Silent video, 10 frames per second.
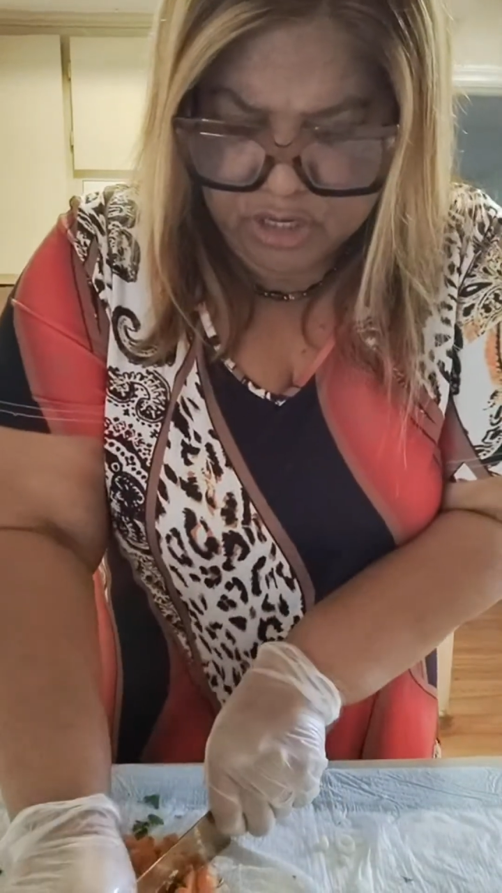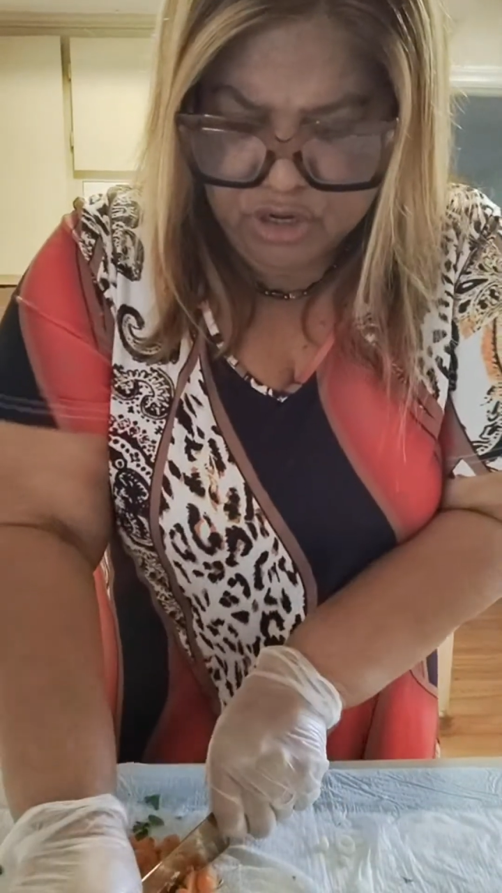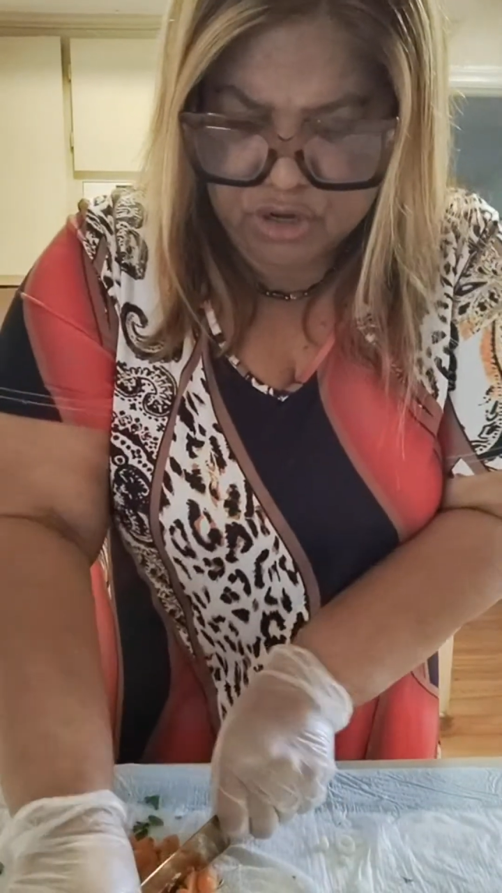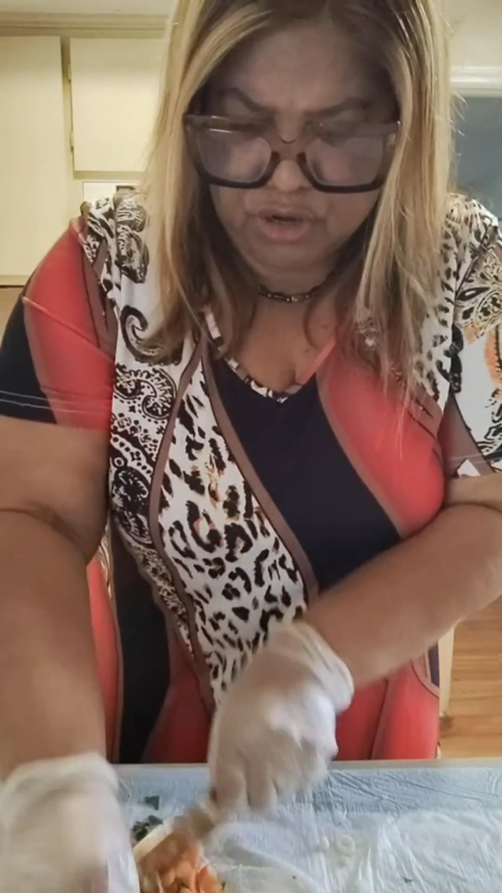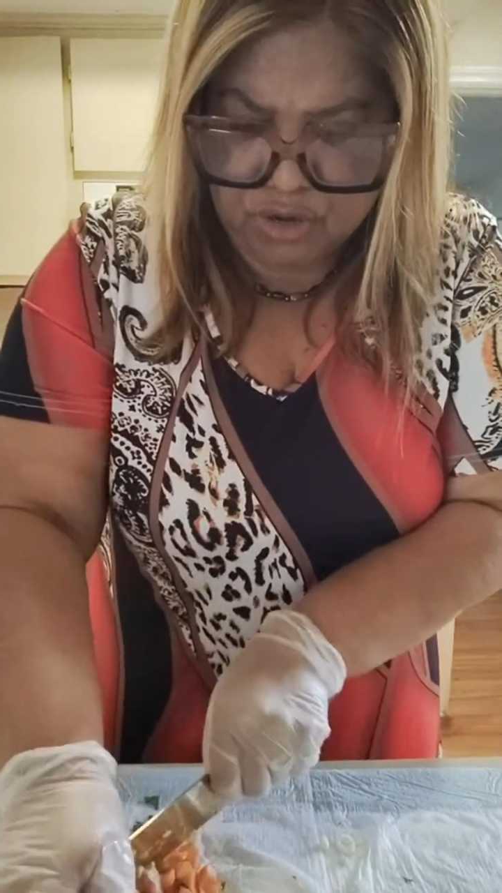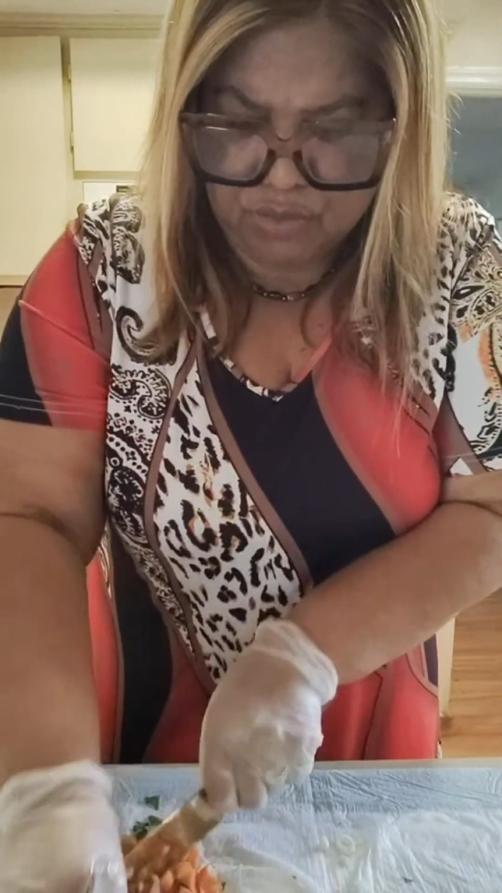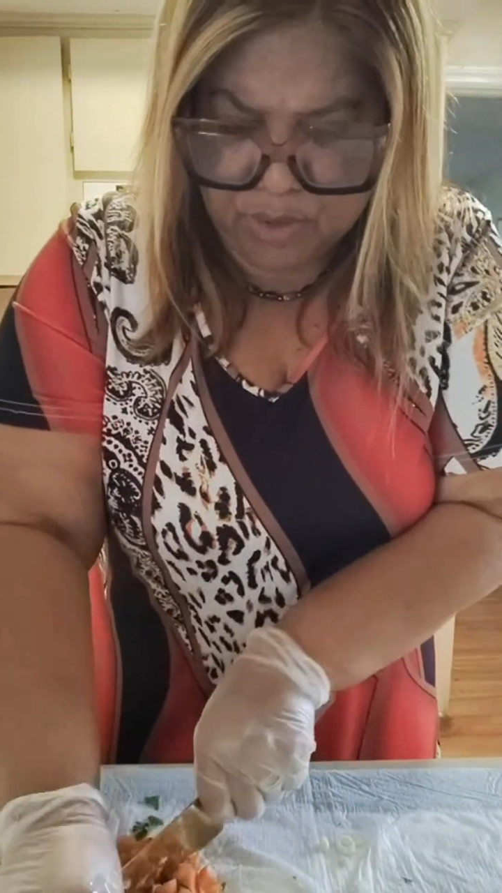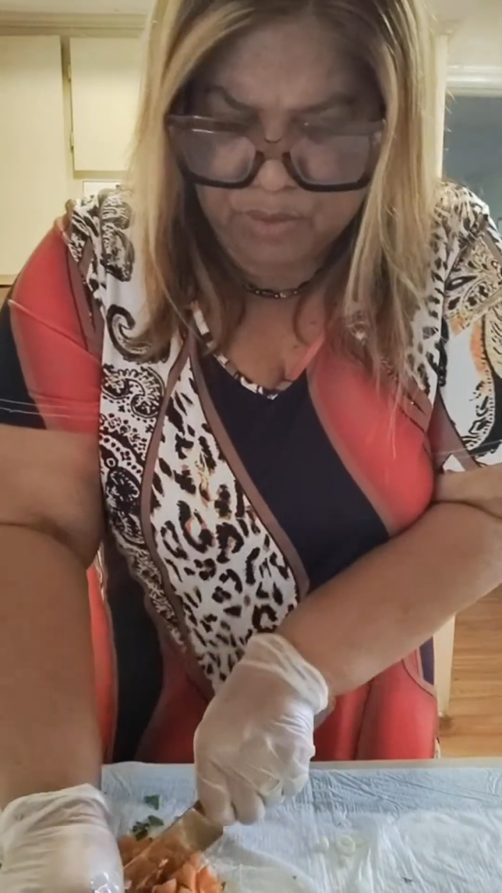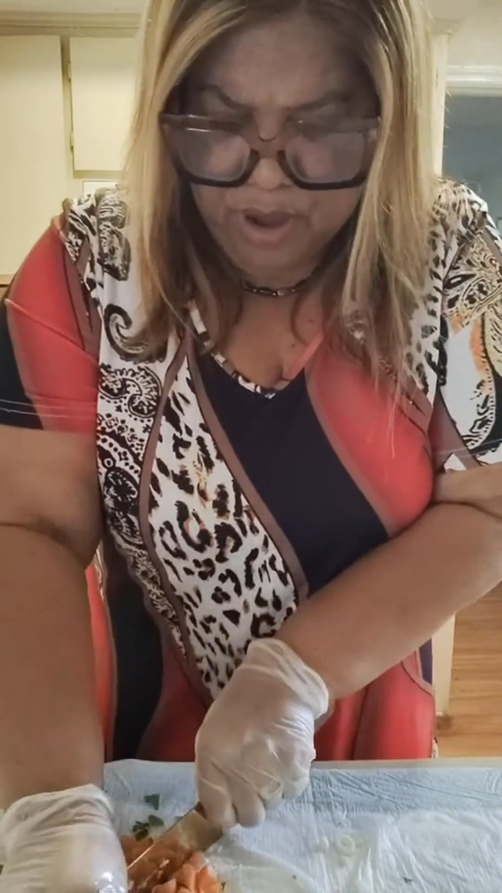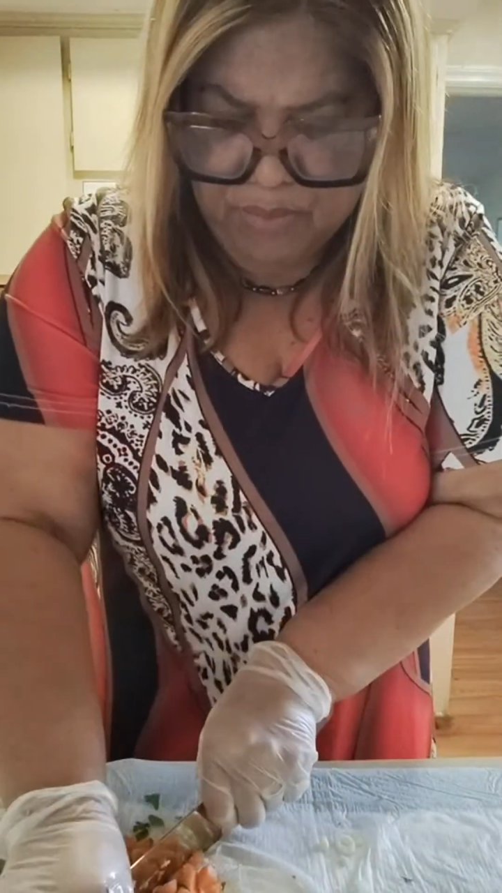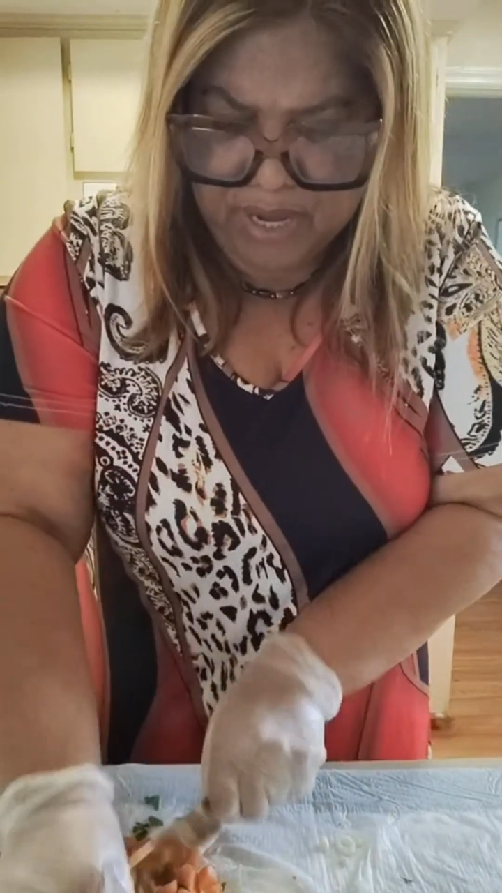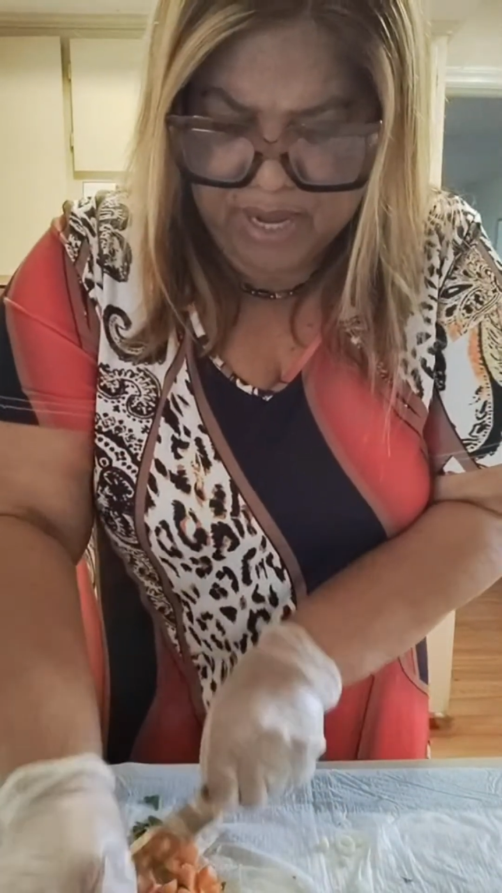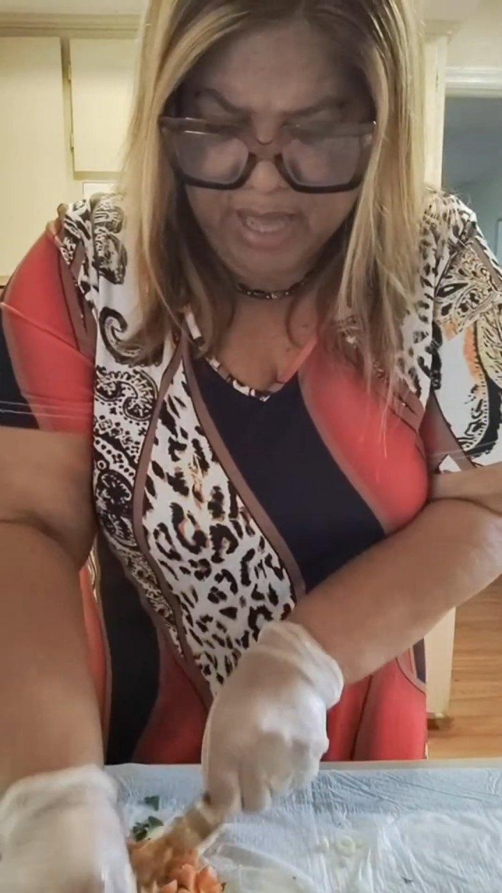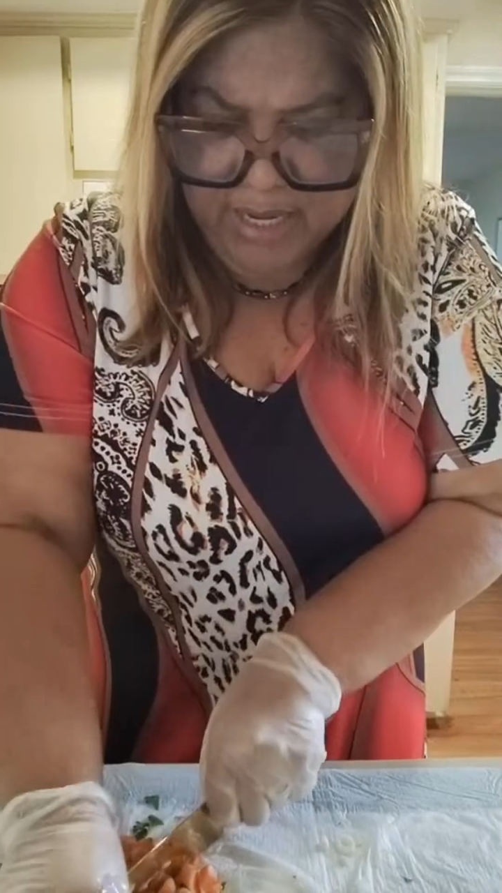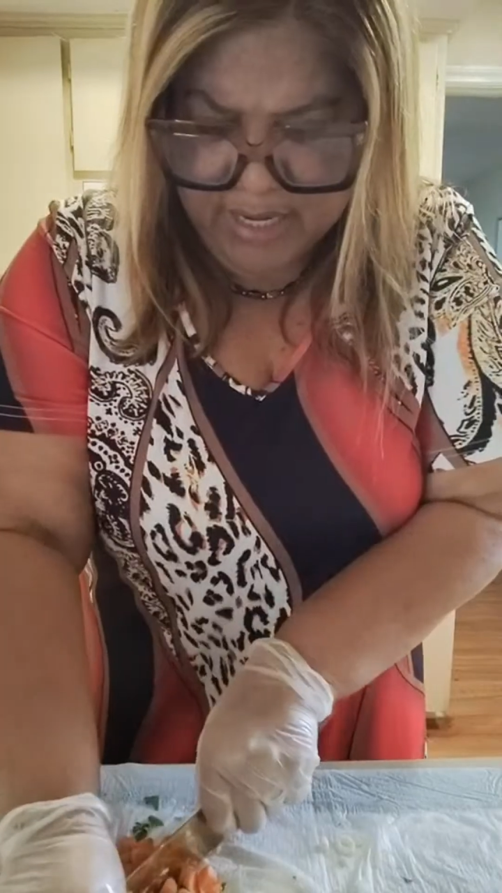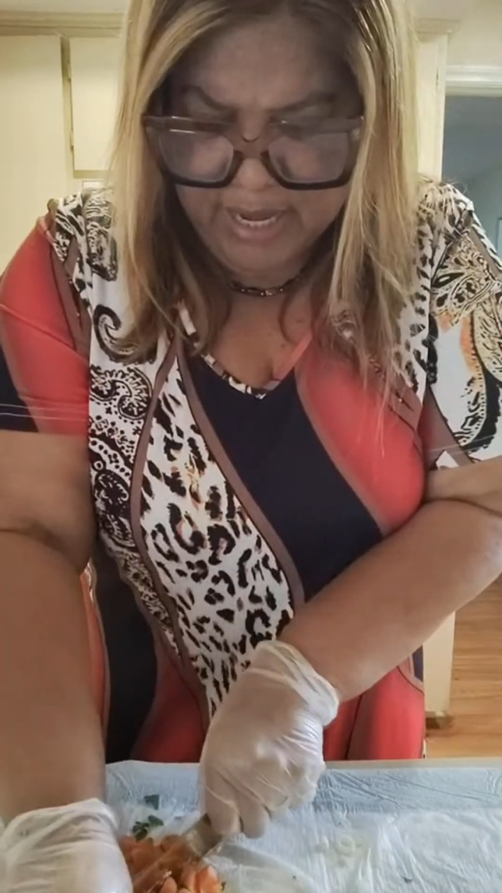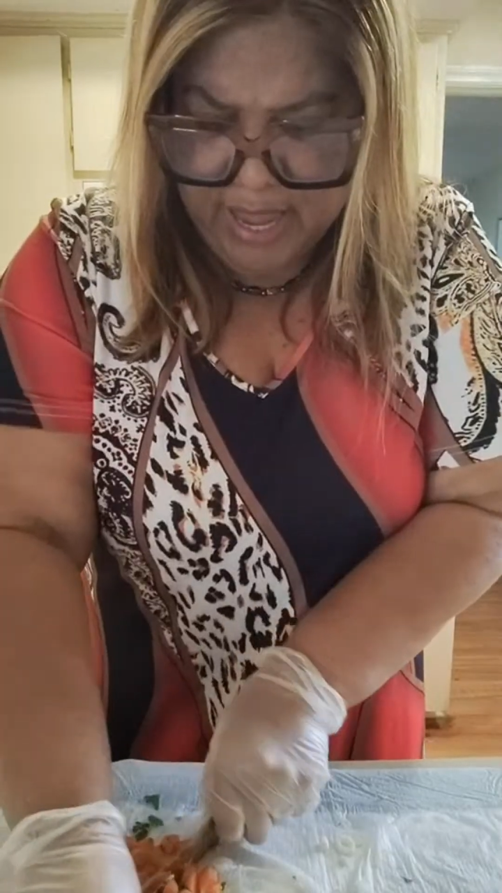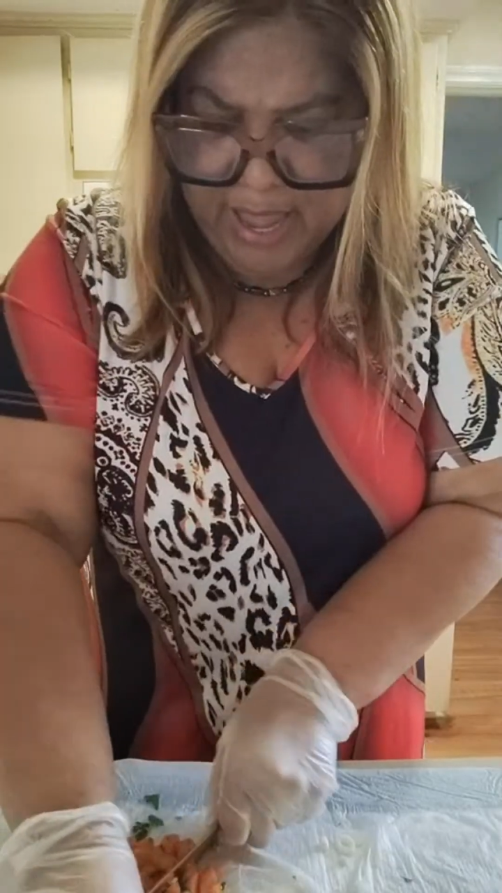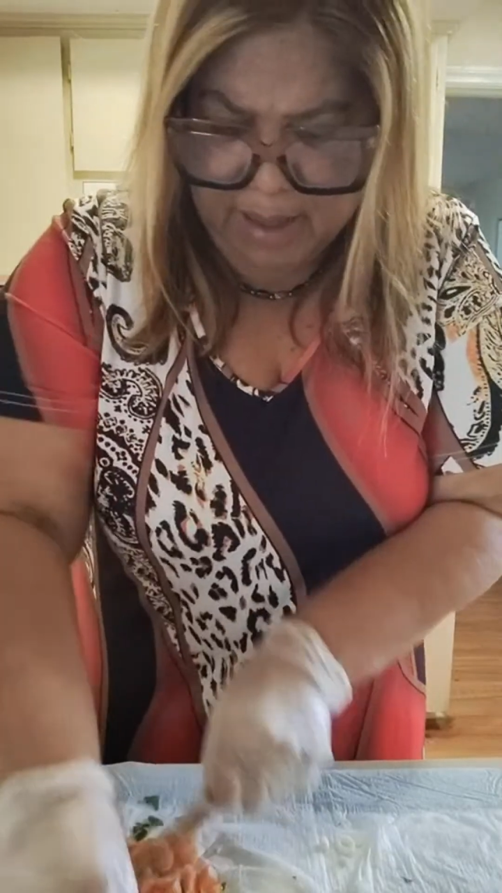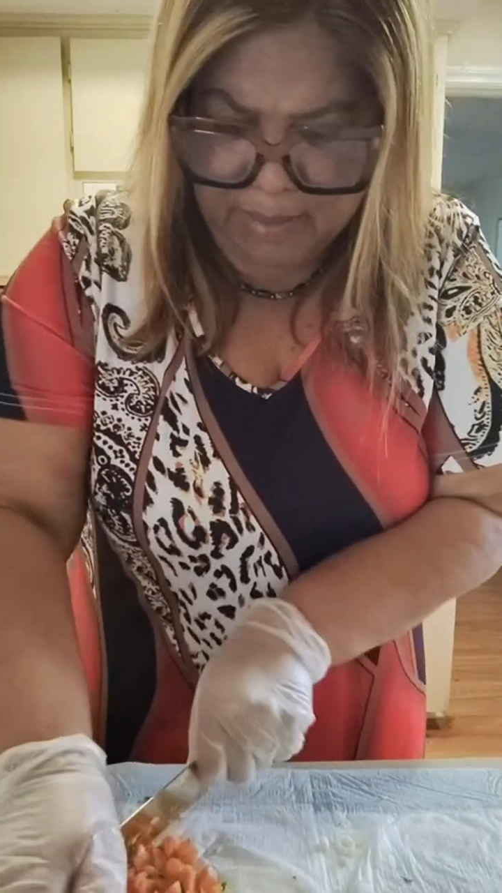cook with what we got in the
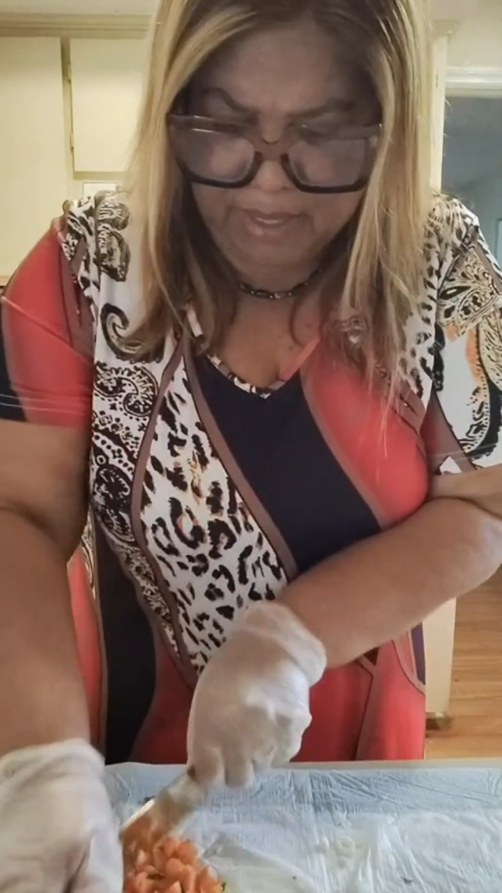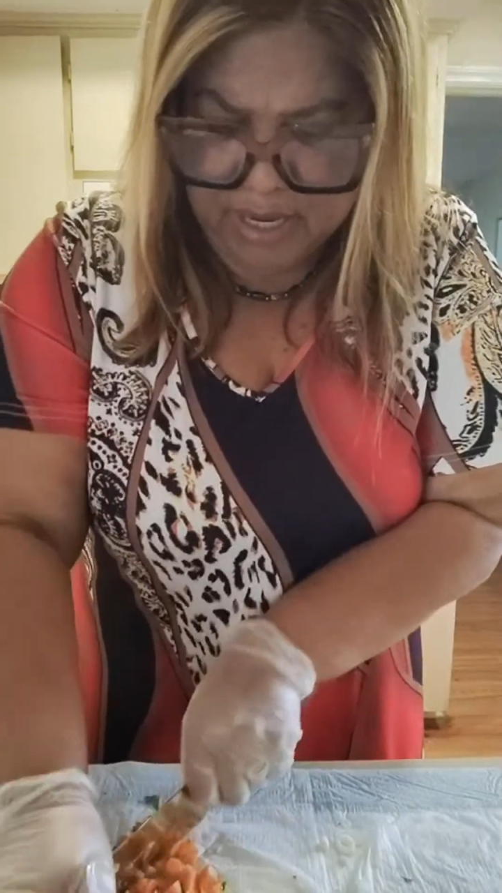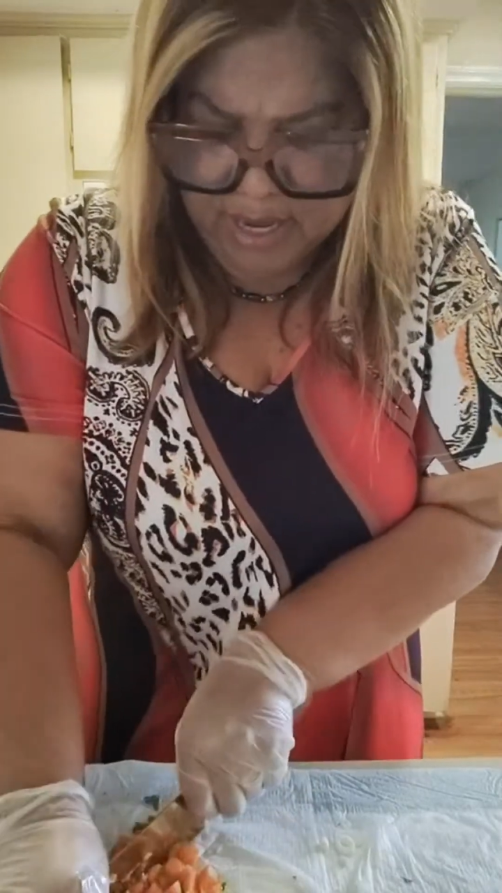cabinet